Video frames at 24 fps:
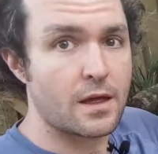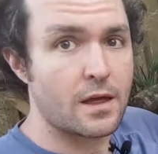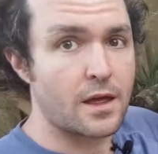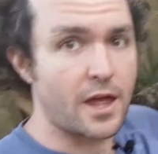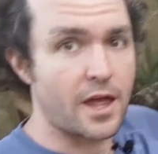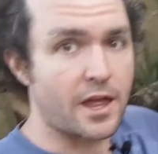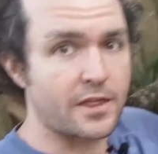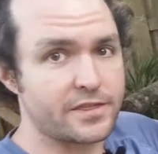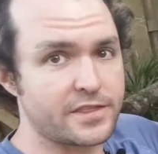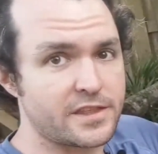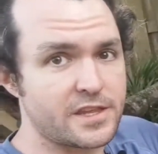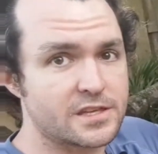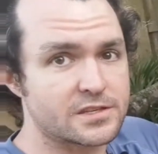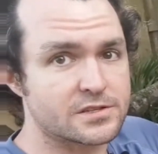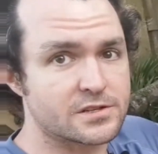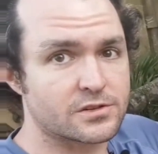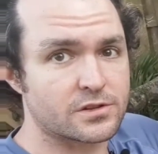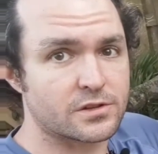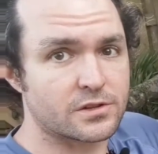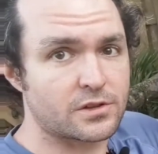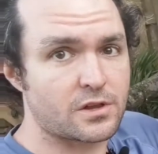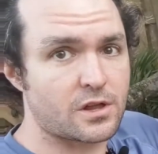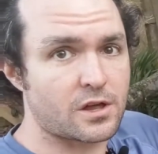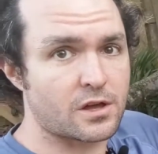And these are
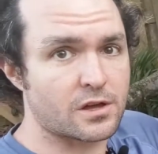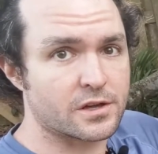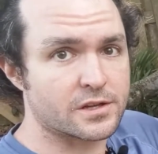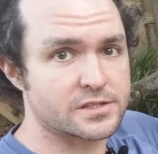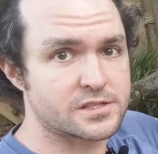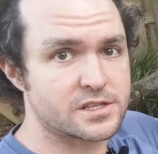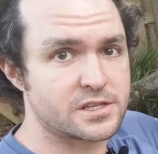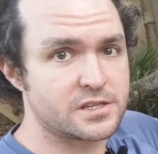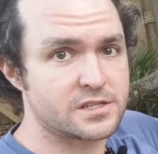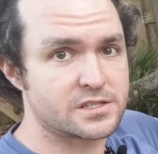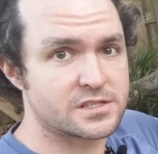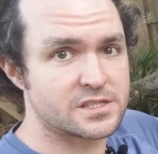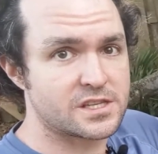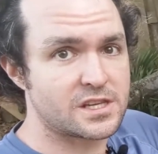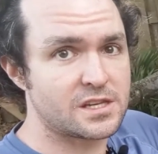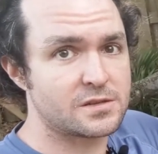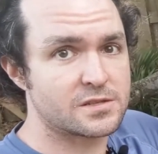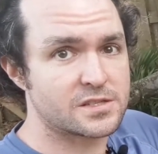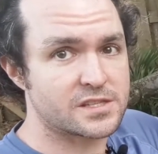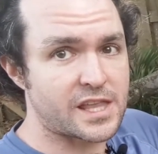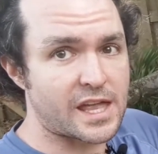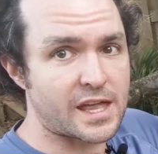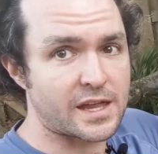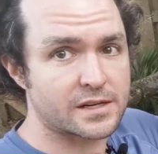the logs that you see
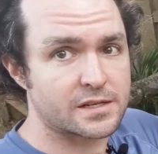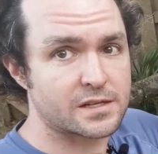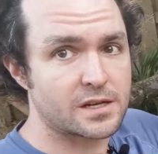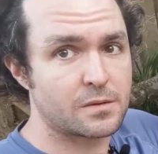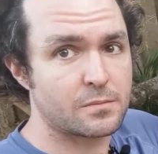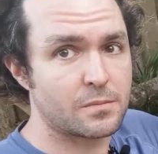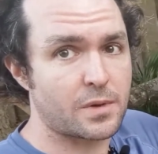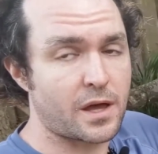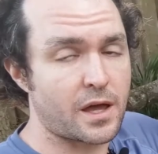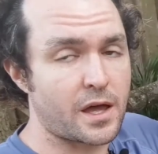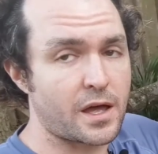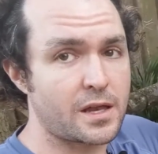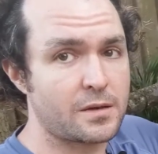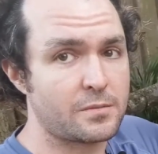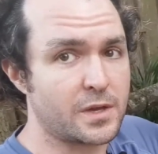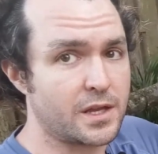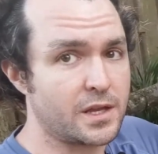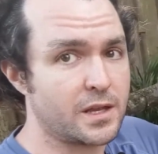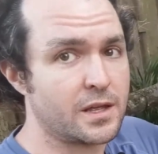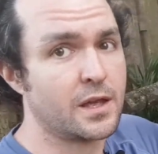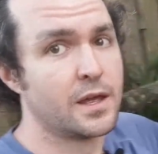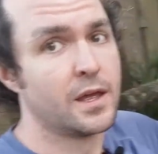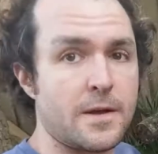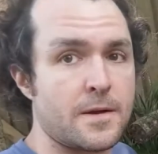stacked up behind
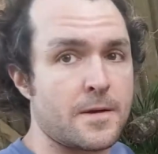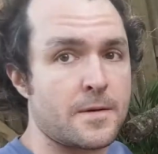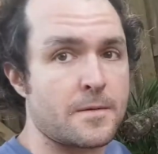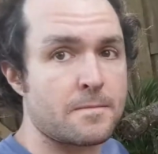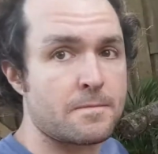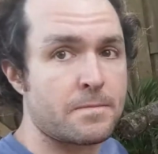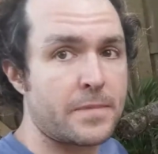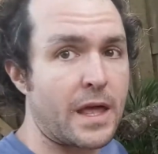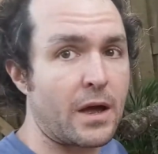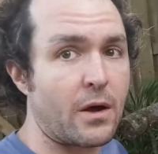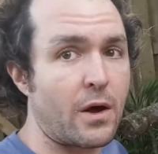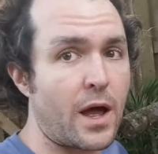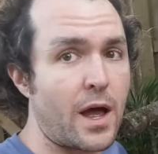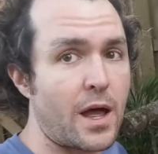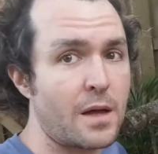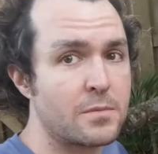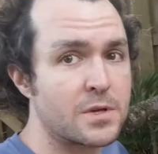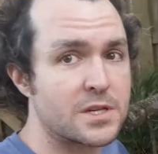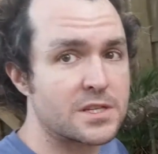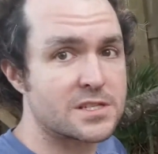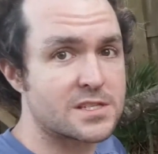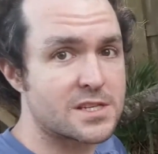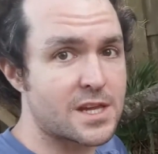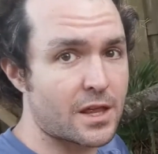me. Now I'm
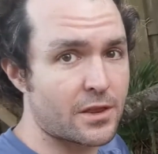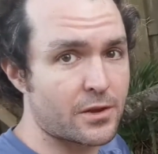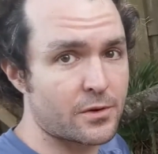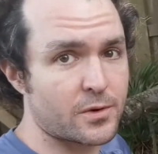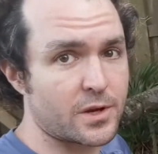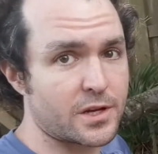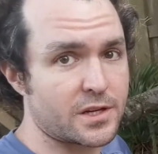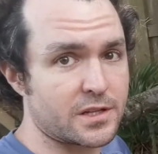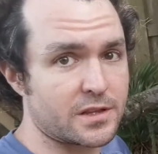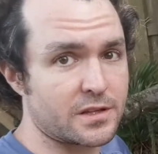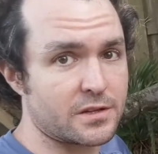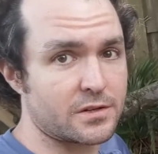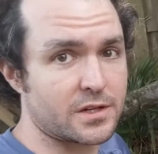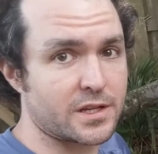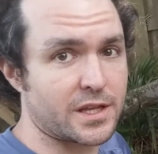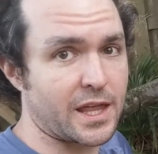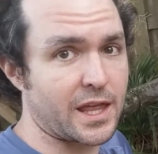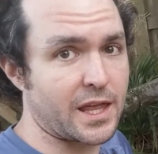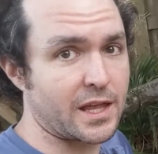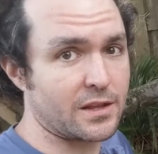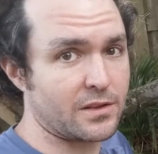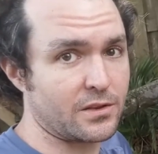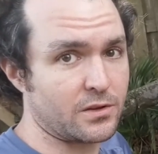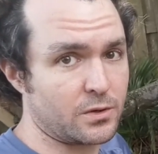accelerating their
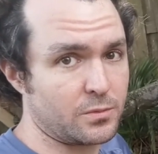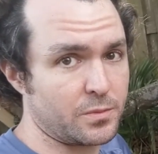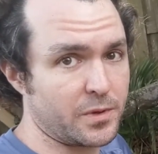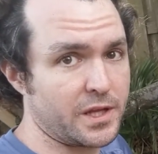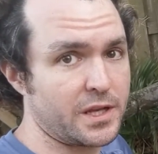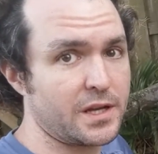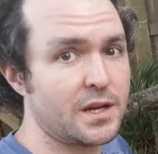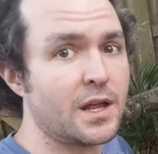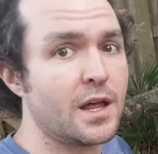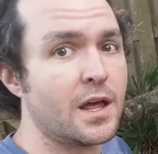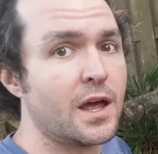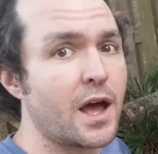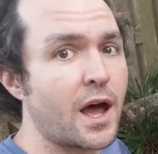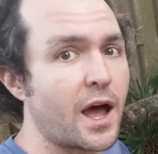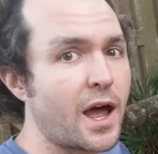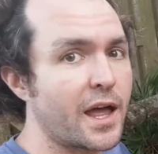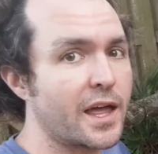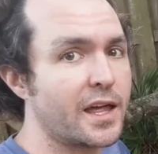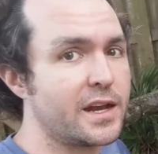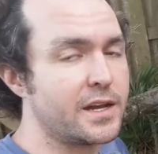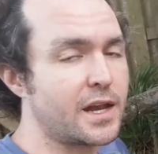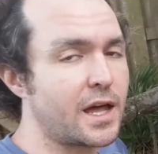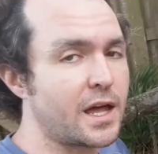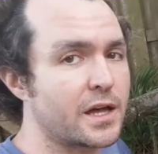decay a little bit. I
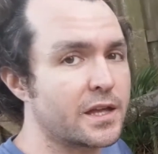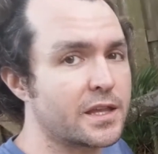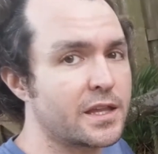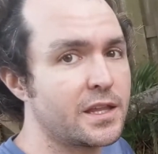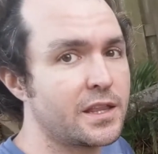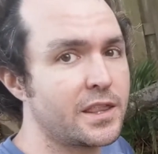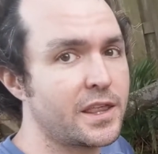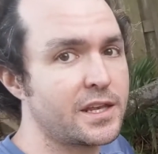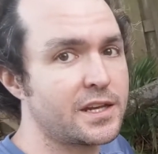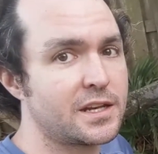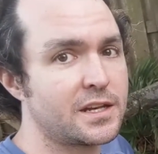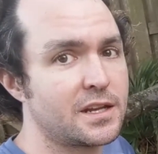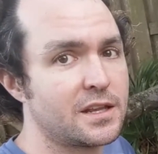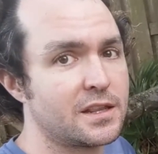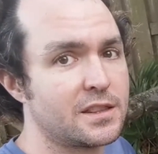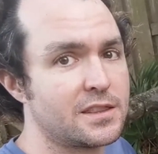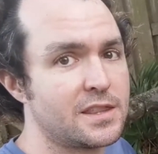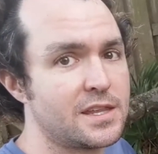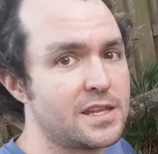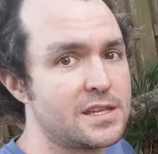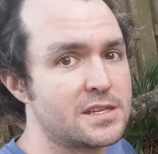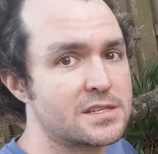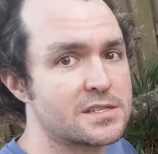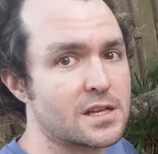inoculated
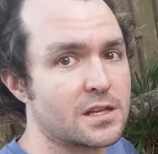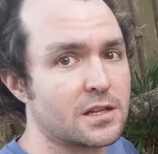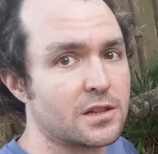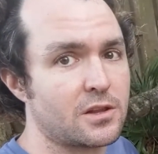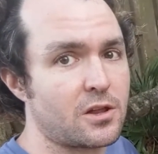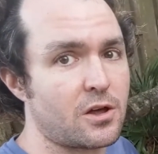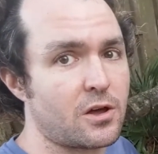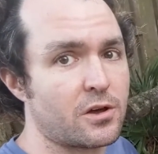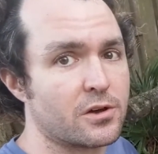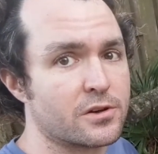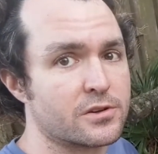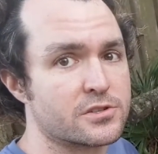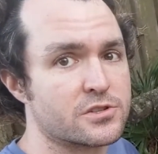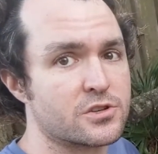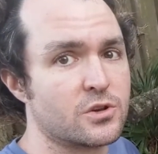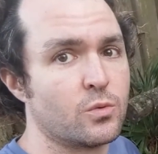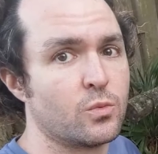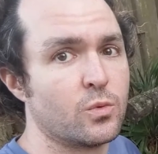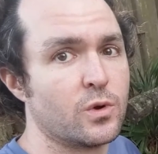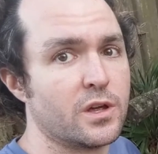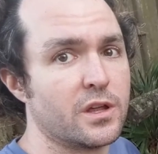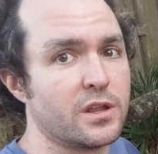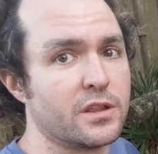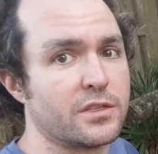these logs
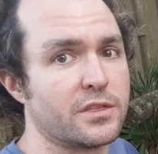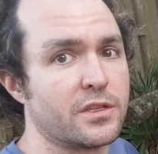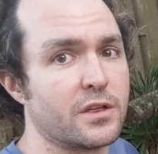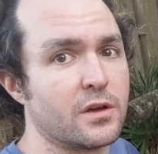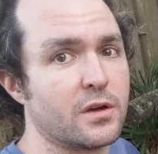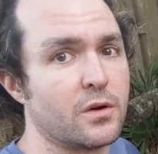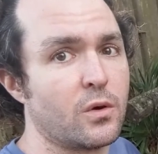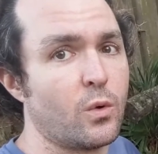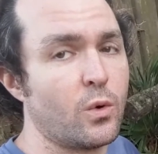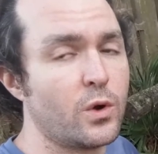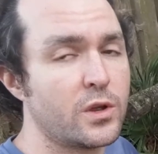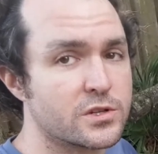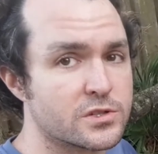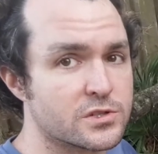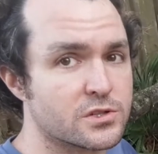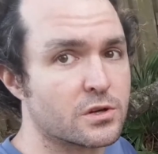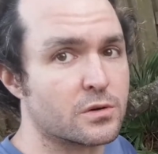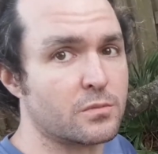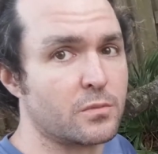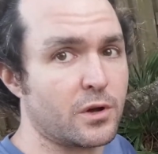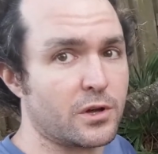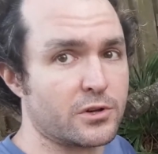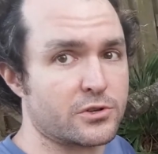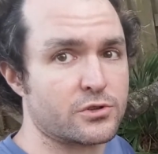with
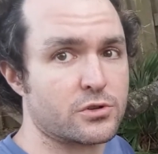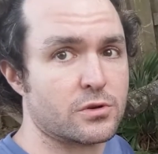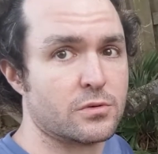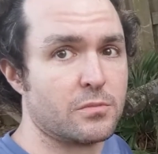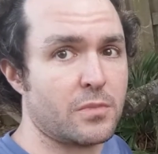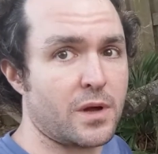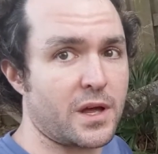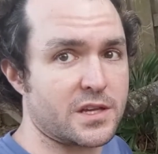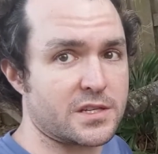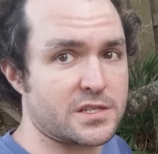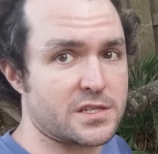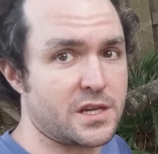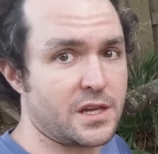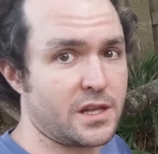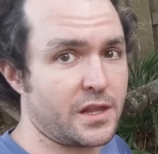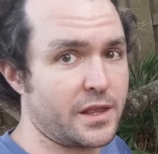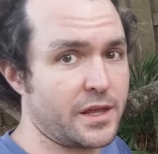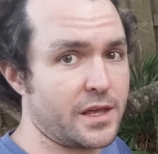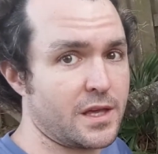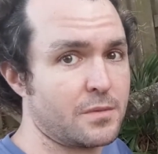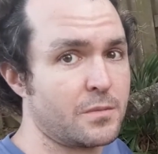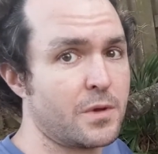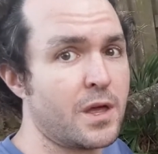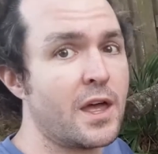oyster mushroom
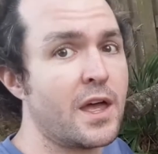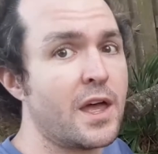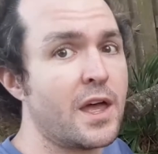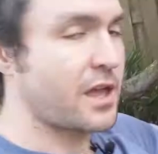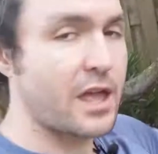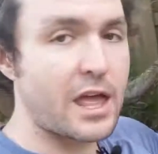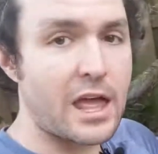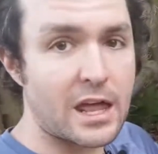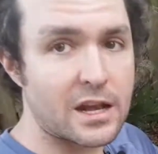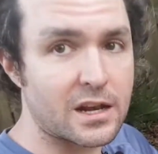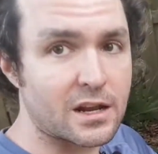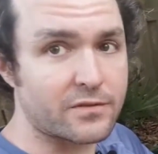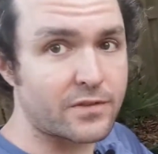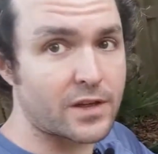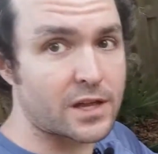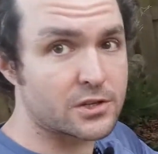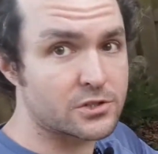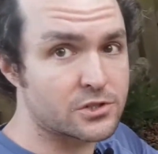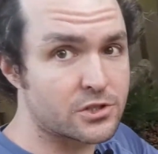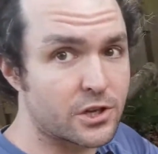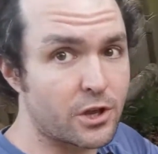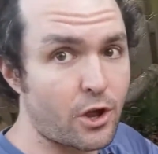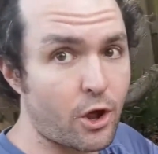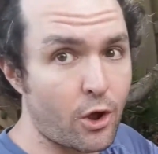mycelium, and I've
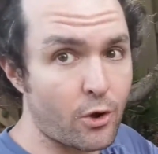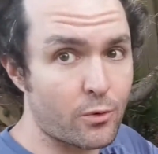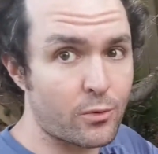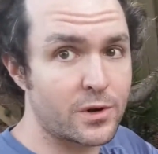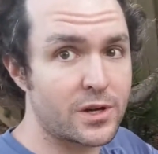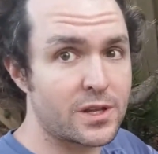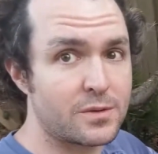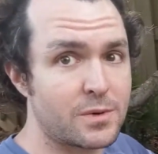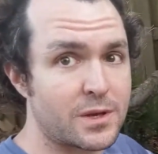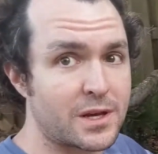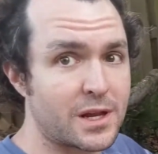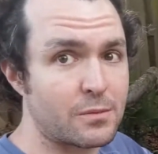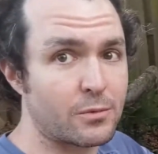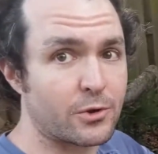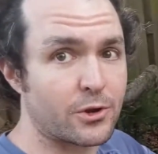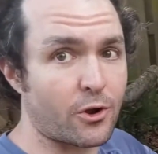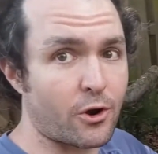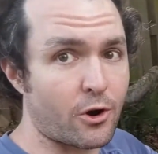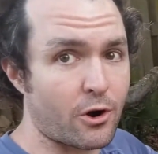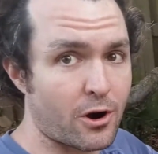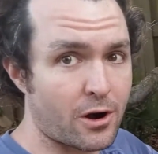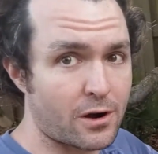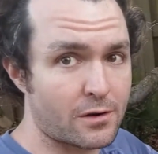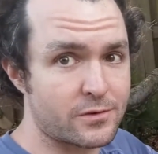actually already been able to
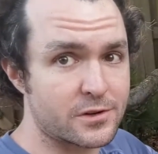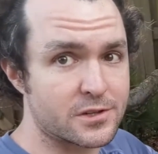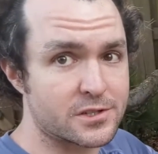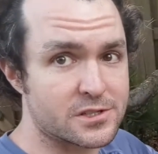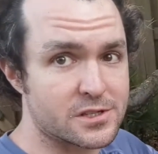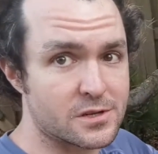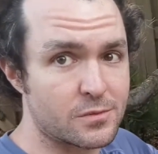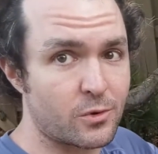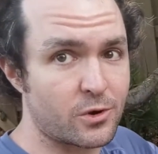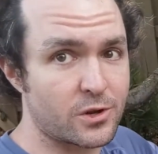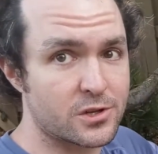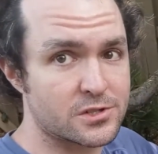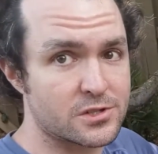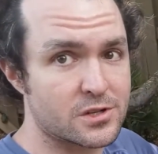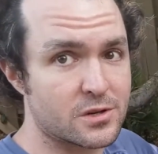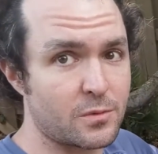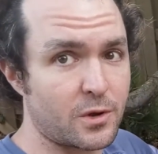harvest some oyster